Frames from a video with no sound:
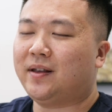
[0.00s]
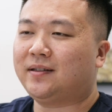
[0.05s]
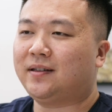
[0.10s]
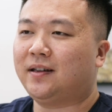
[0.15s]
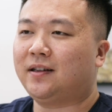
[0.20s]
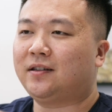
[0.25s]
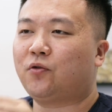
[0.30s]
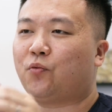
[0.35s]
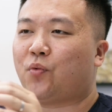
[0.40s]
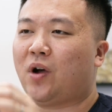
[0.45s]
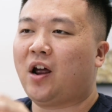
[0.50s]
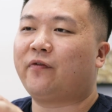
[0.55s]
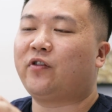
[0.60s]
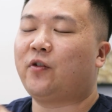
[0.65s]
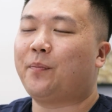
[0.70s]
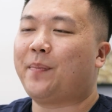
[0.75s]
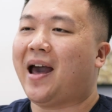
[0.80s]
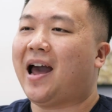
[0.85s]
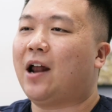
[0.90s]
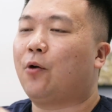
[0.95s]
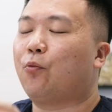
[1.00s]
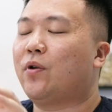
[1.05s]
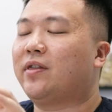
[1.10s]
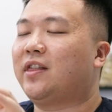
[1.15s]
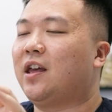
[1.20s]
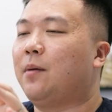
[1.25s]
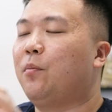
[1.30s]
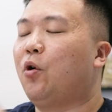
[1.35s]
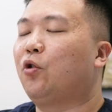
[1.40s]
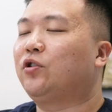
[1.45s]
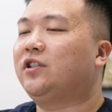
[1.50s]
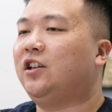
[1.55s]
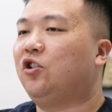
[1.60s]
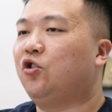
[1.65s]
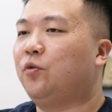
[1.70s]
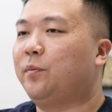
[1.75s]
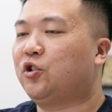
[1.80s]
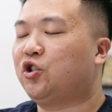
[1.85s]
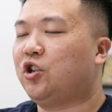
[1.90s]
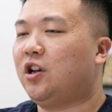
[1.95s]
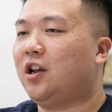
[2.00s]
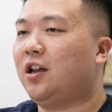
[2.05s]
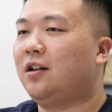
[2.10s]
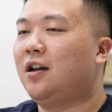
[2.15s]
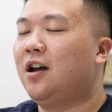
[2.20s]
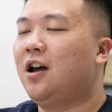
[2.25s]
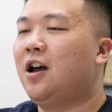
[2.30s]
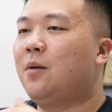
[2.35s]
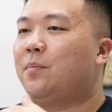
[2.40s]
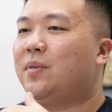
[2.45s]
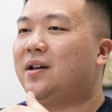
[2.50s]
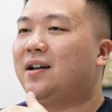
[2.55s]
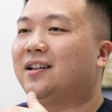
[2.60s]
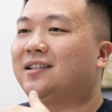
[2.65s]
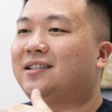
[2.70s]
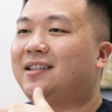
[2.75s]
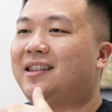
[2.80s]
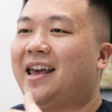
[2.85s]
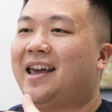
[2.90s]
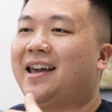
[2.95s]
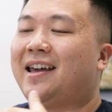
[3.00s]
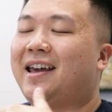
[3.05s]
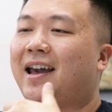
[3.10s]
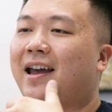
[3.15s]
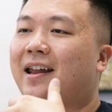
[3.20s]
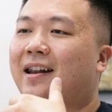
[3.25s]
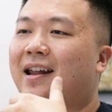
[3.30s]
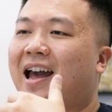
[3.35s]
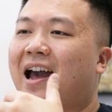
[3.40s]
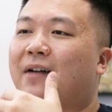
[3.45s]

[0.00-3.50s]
business right off the bat with a multi needle machine because they can